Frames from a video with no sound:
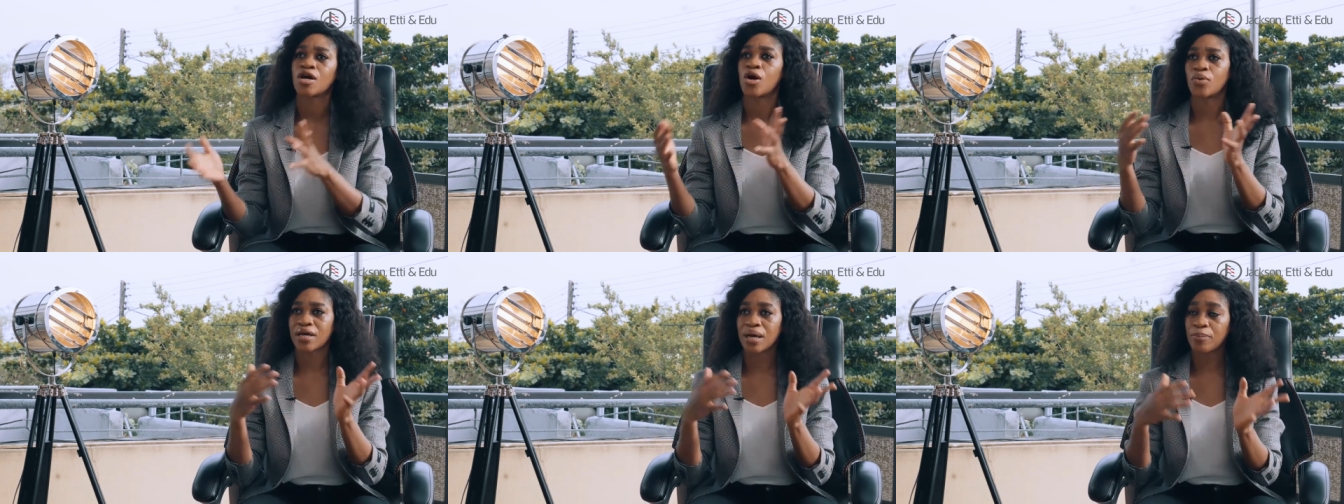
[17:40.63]

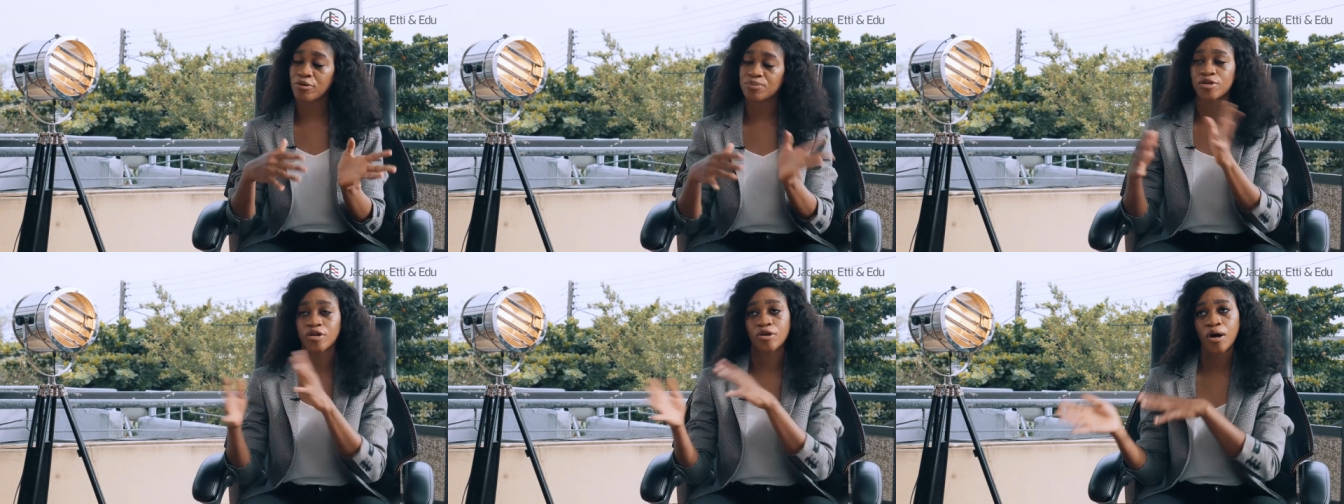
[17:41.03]
we can put
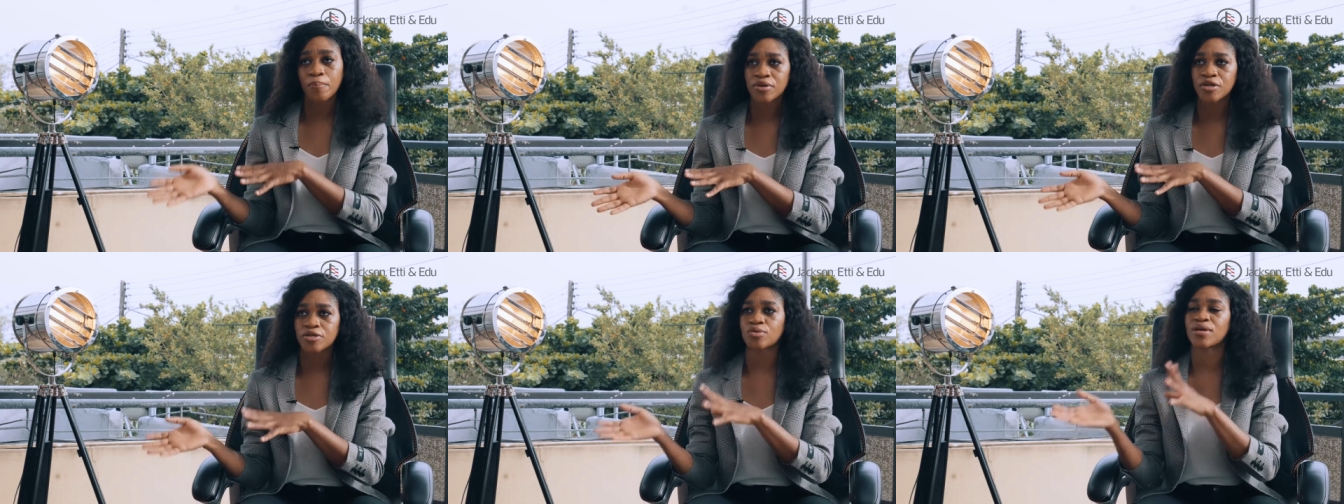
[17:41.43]
them in your
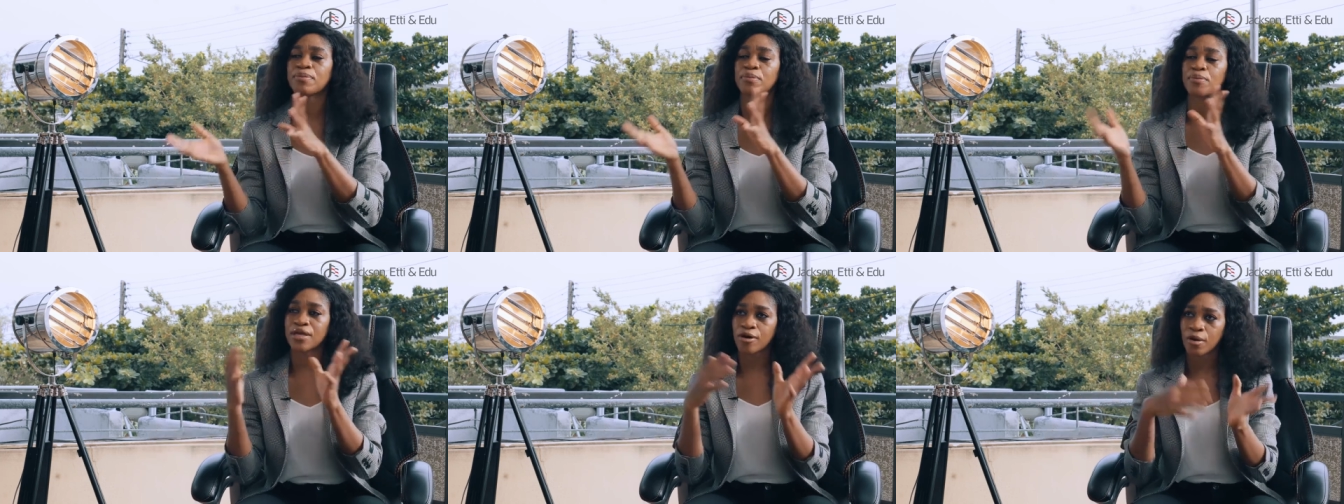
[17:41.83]
company. So we had
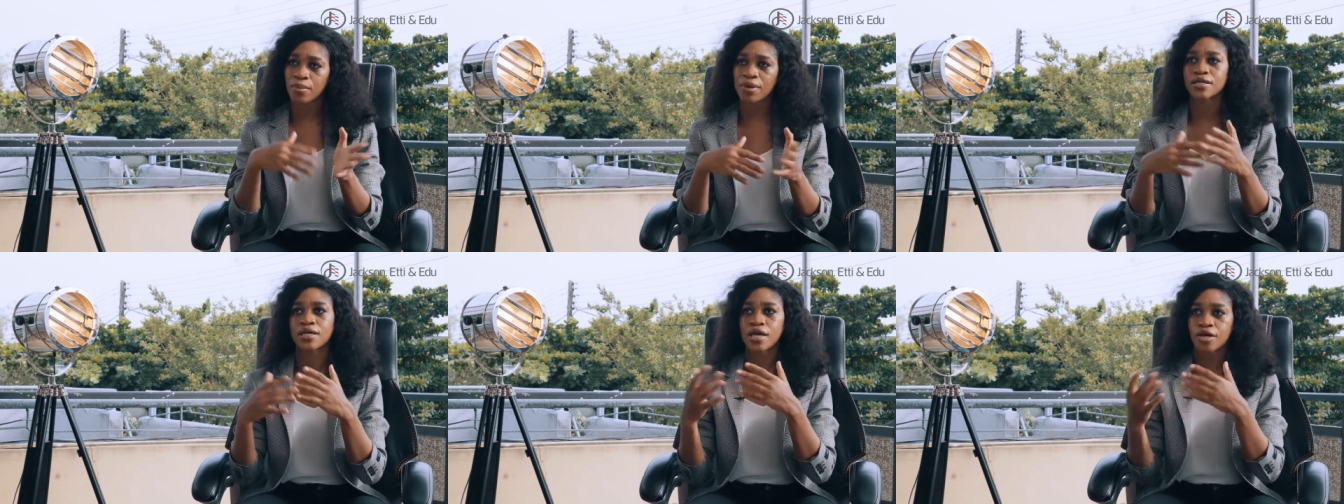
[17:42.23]
people that come
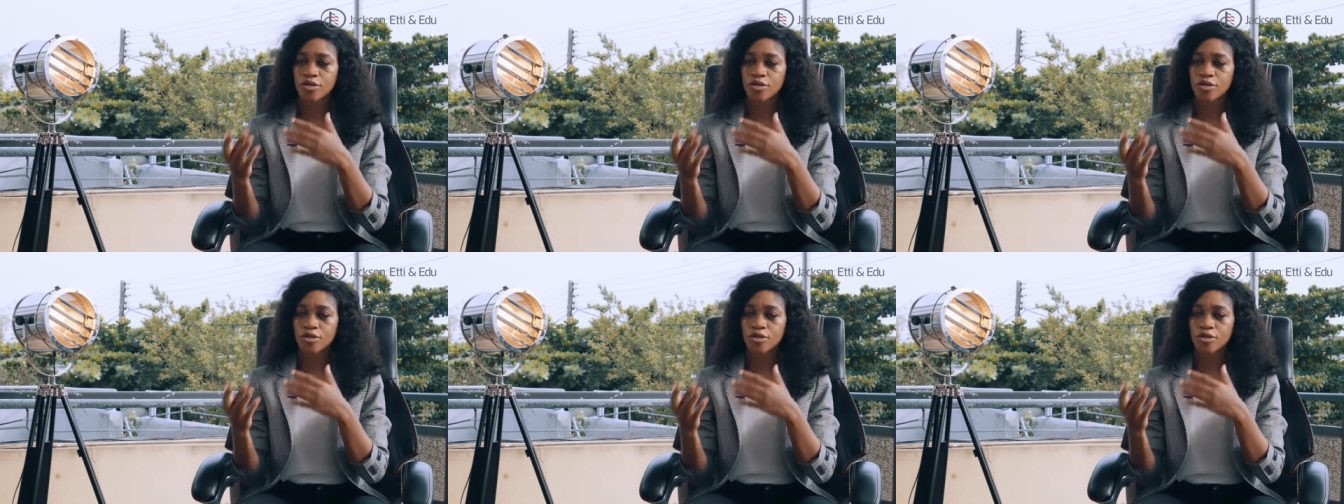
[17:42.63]
in.